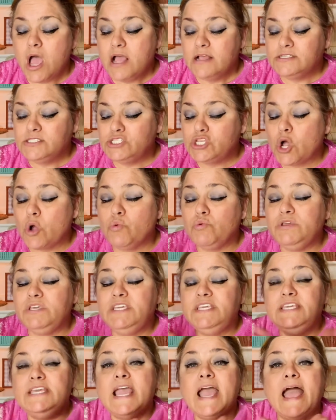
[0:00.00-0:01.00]
So
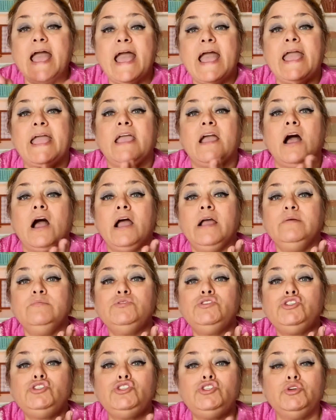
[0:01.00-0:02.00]
yay, I'm
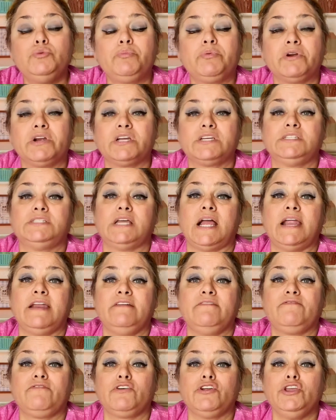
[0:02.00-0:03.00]
super
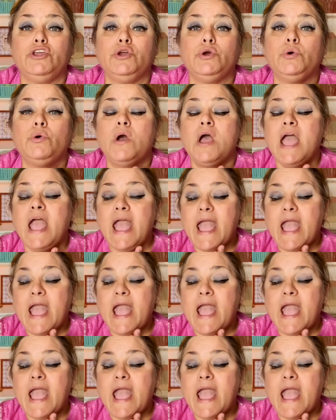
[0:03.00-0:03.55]
excited for you.